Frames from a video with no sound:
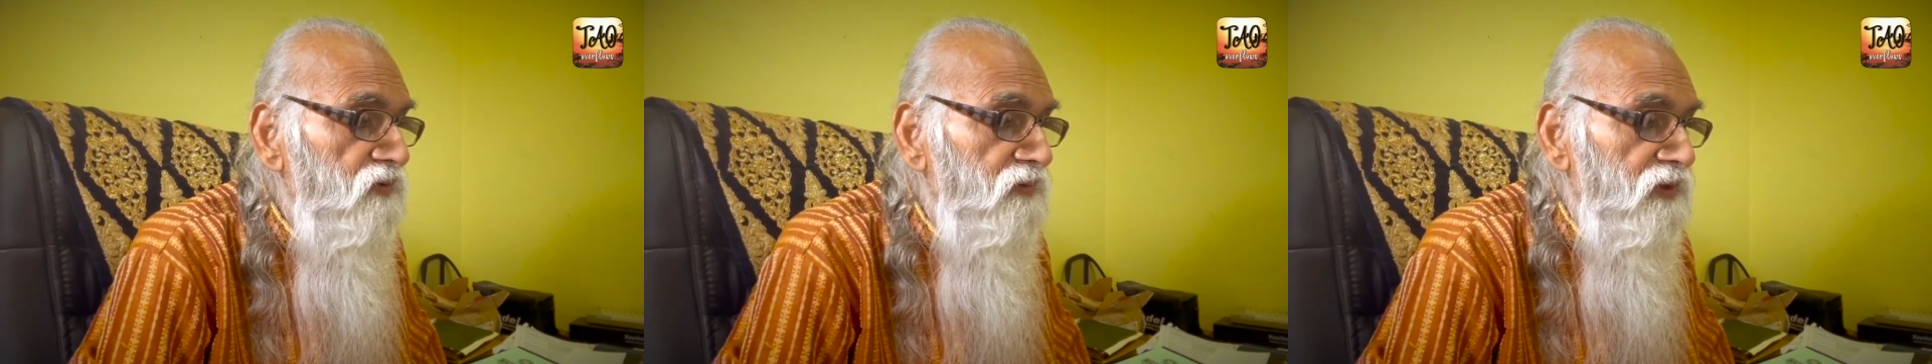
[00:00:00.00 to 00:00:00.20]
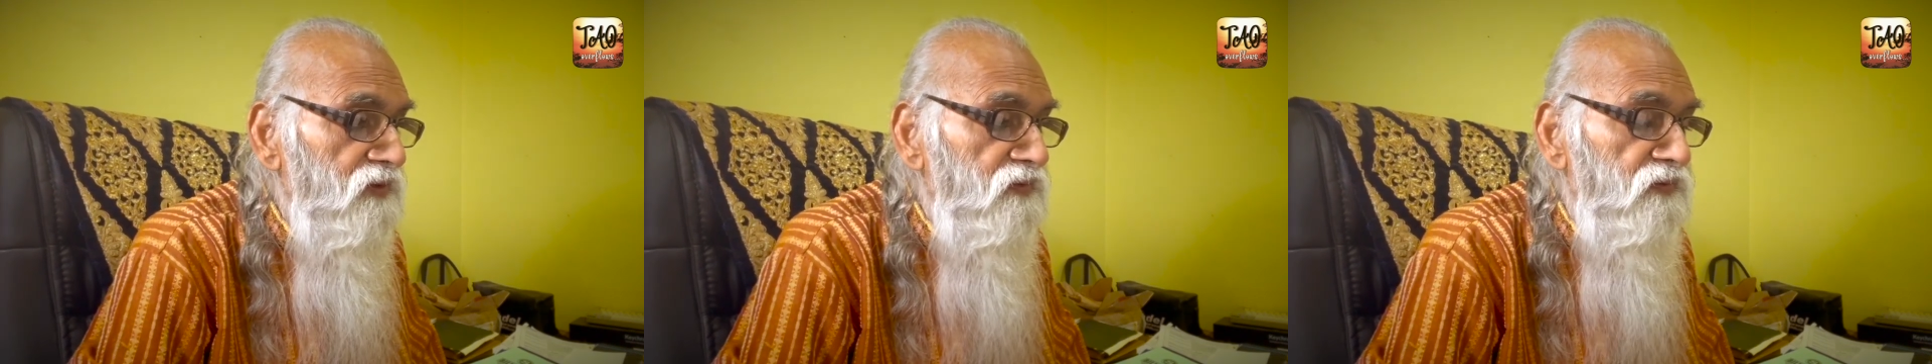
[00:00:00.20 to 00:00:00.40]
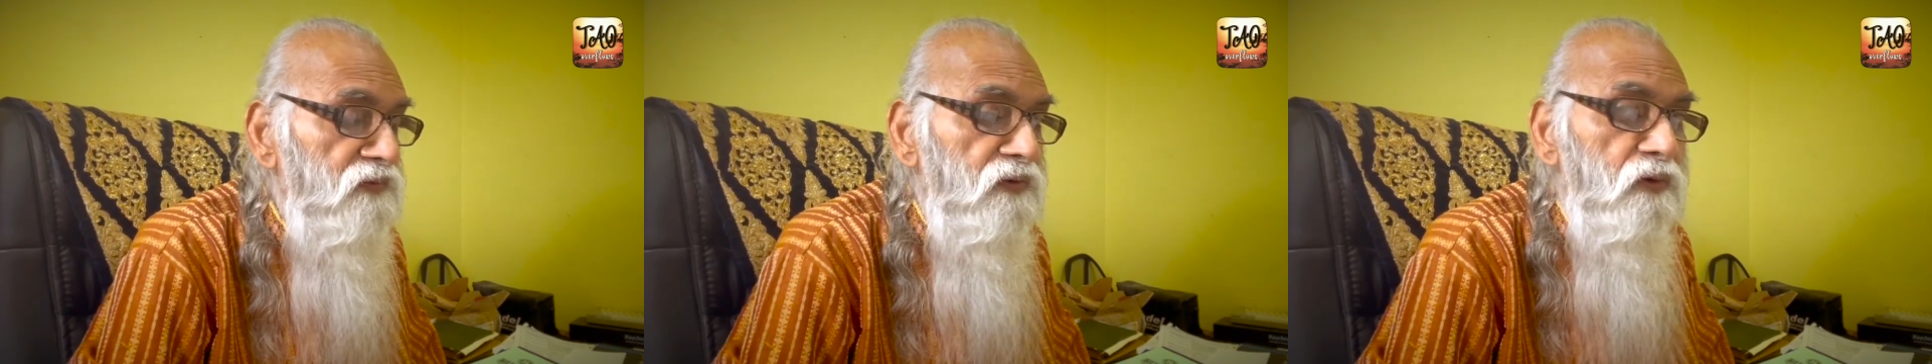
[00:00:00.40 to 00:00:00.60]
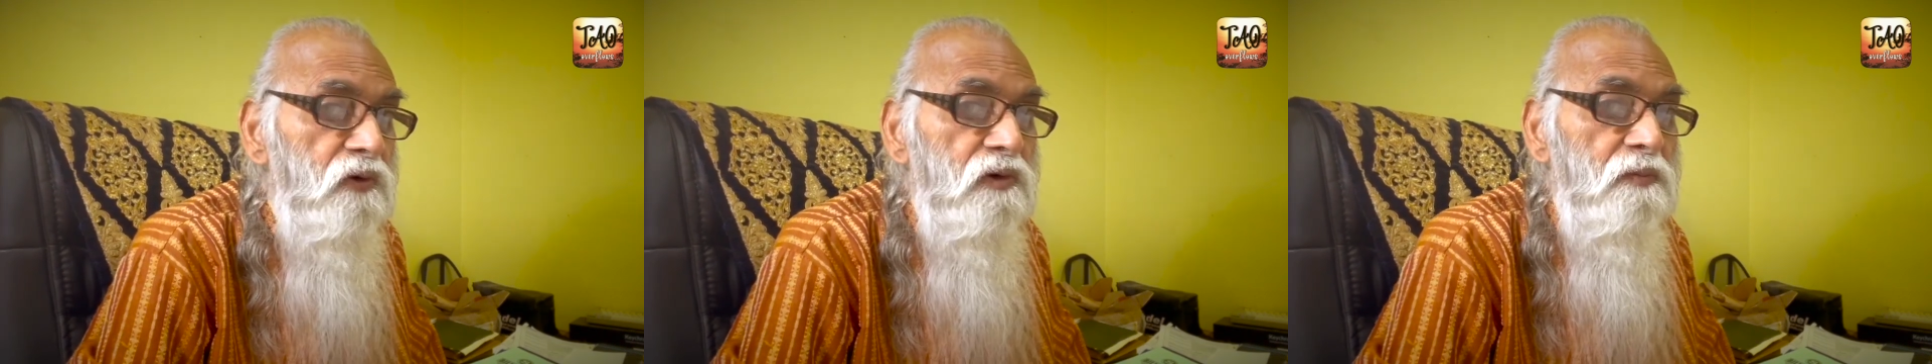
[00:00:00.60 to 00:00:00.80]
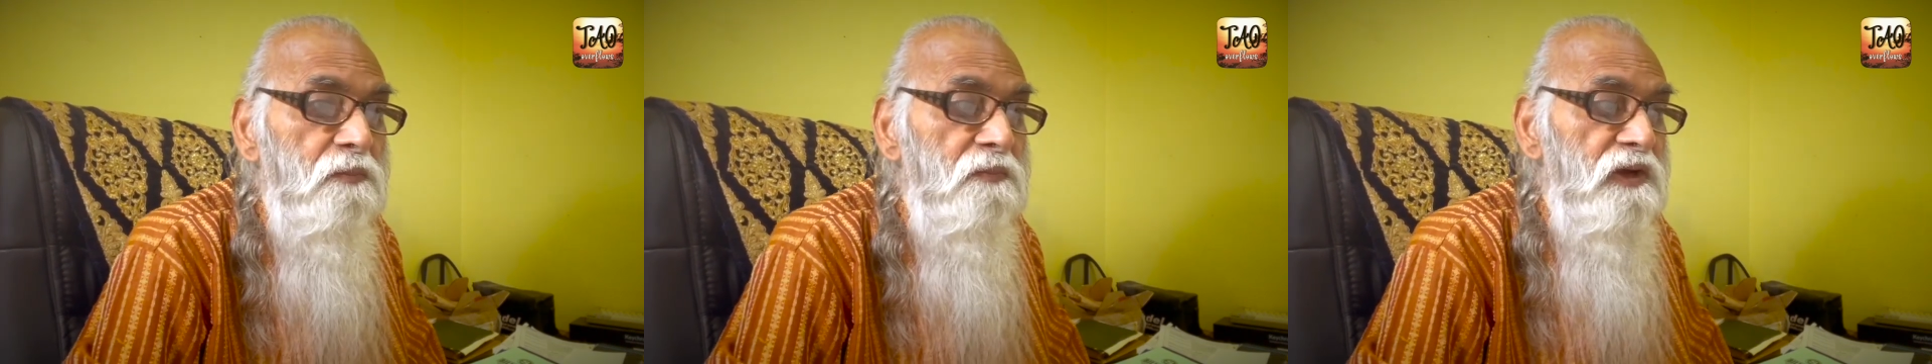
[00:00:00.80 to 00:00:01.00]
with
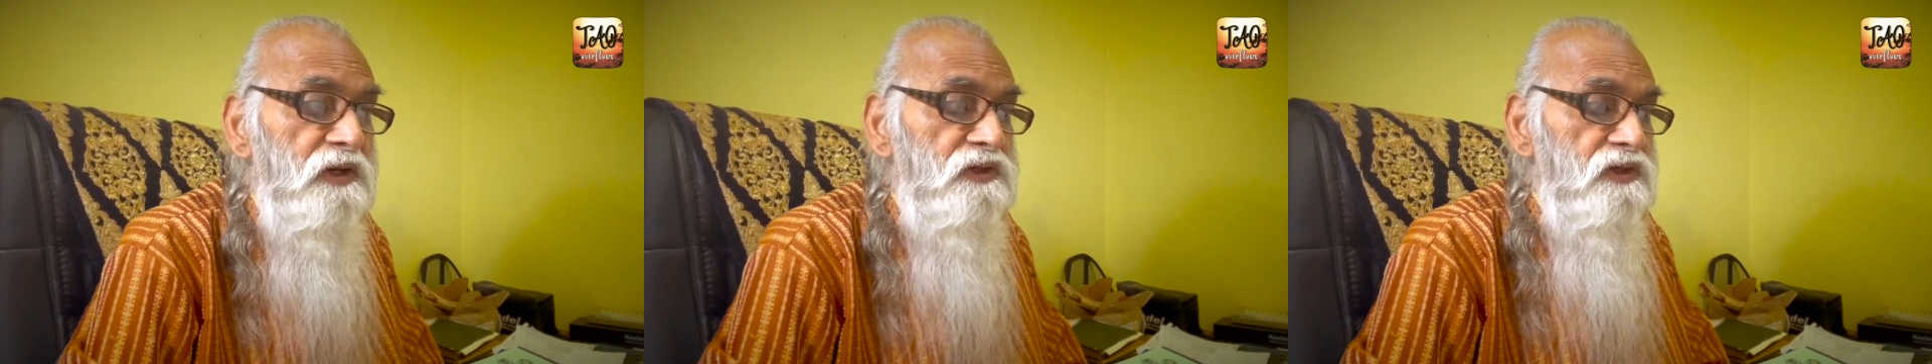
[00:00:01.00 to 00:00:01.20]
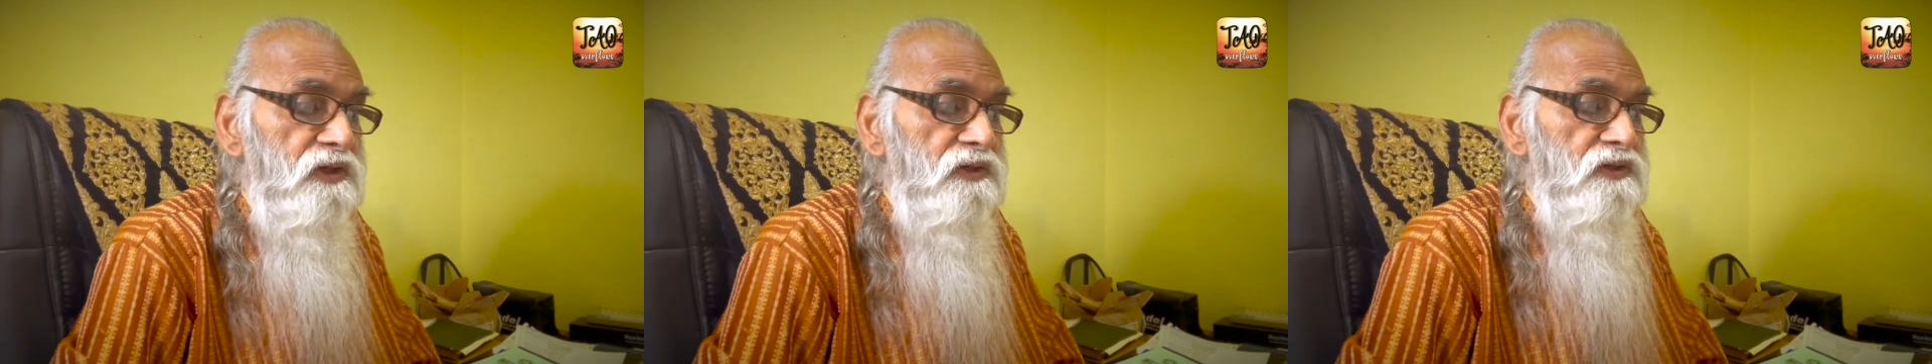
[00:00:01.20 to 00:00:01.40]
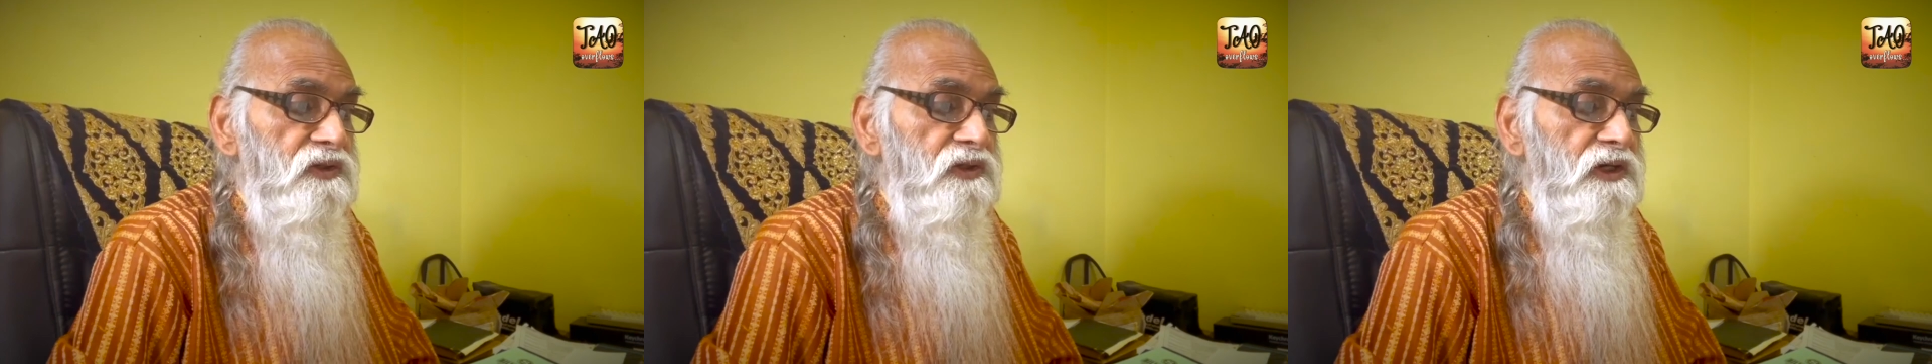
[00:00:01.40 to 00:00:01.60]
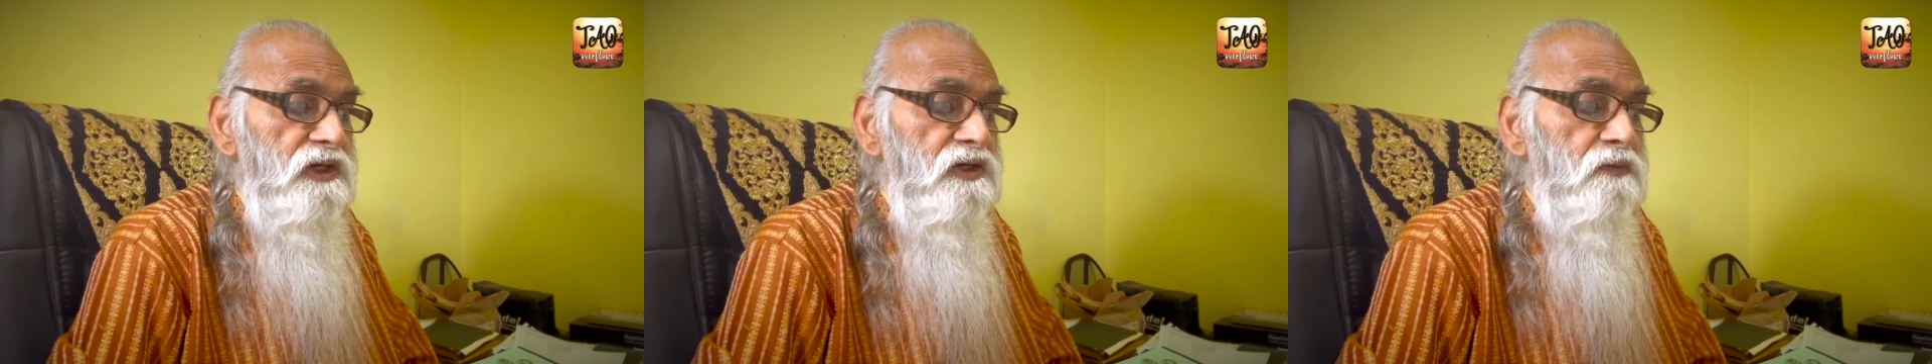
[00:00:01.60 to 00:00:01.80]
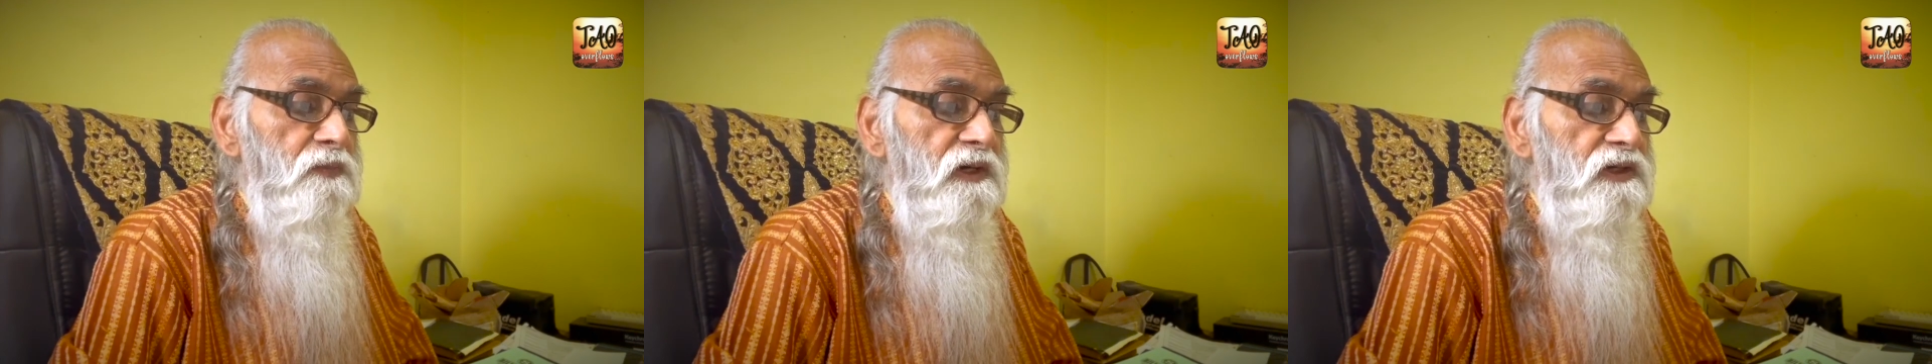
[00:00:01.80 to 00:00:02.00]
four major
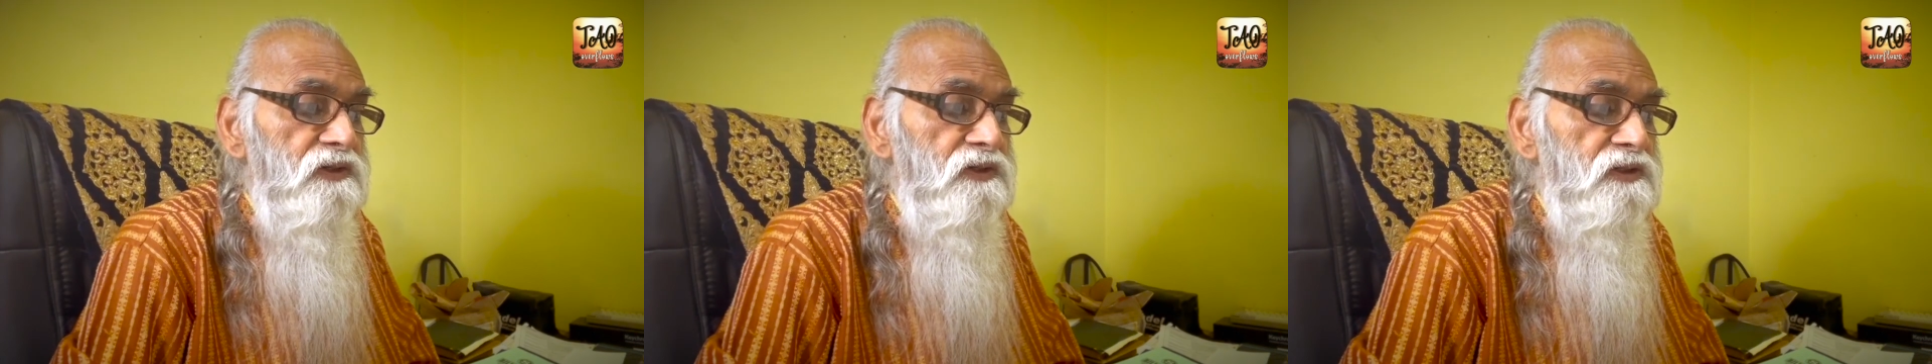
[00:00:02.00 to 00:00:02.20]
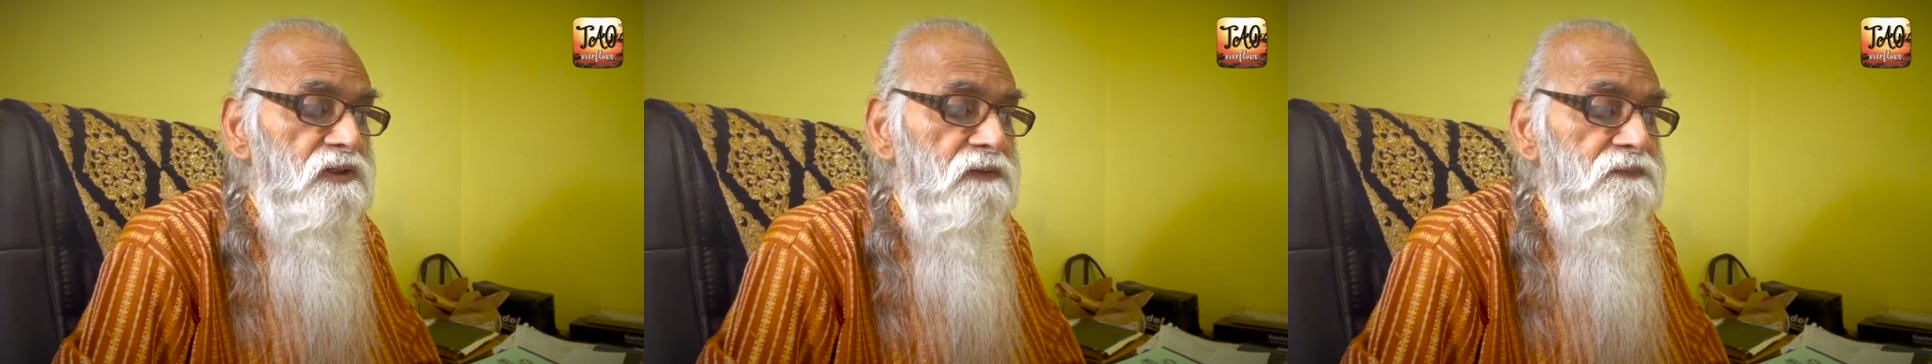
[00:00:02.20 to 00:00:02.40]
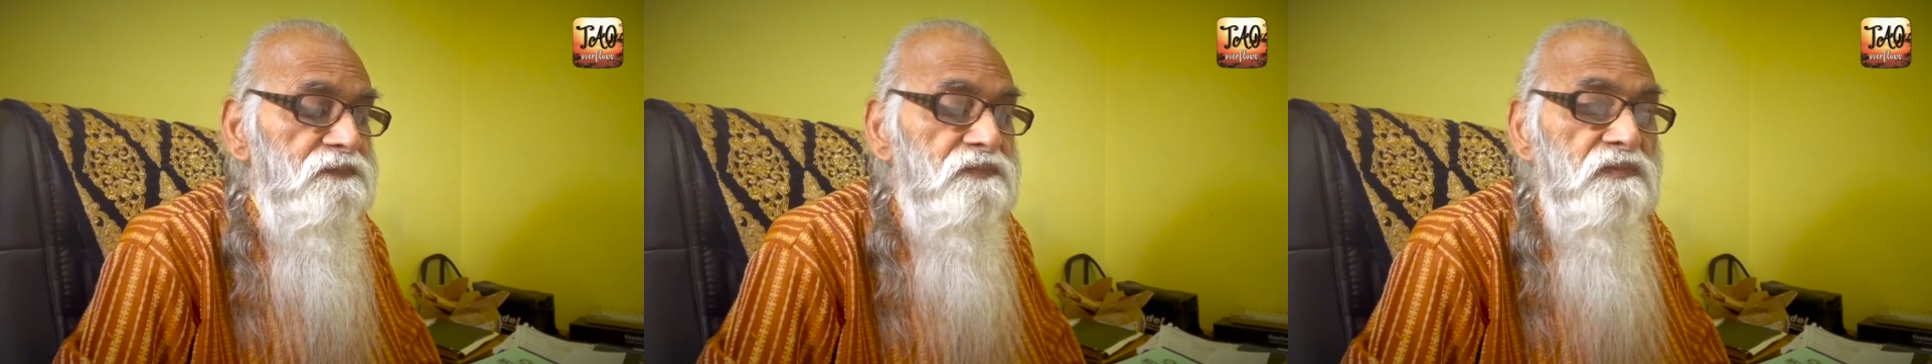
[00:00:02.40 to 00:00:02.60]
statements